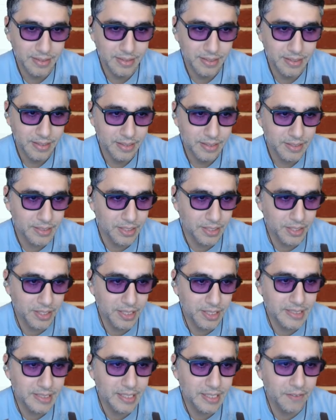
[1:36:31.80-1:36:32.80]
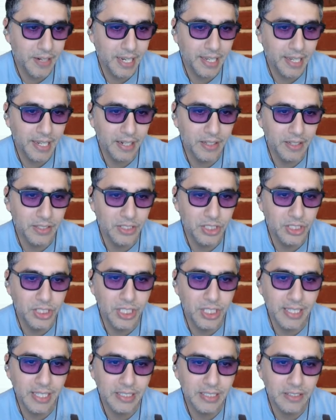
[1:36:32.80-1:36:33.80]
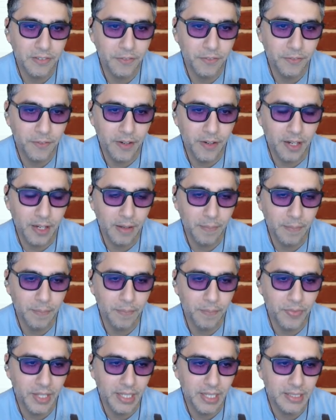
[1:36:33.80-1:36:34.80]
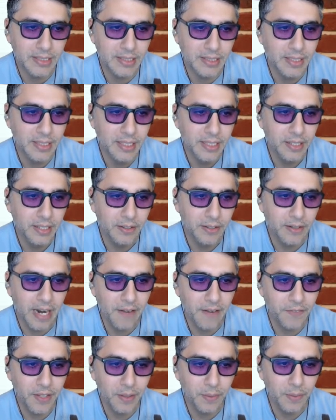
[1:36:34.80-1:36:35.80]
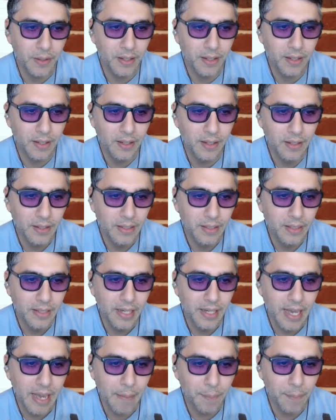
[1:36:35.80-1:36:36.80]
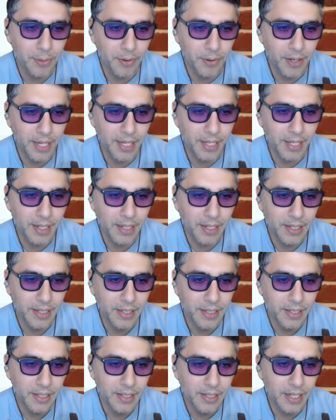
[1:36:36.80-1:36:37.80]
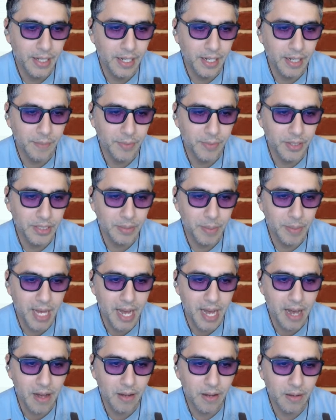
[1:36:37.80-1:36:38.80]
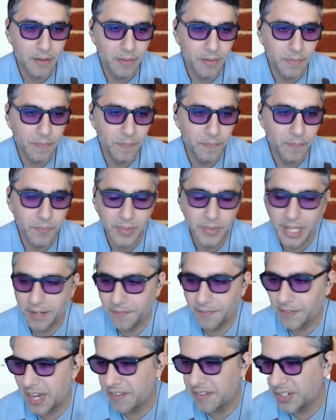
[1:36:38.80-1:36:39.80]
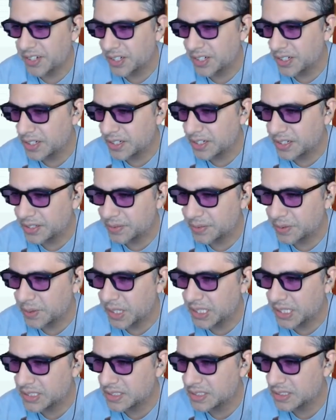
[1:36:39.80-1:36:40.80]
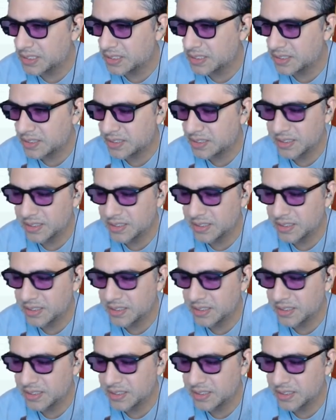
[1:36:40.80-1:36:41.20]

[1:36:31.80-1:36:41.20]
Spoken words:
So you can see right here, just from this GraphQL endpoint, there's about like 500 requests,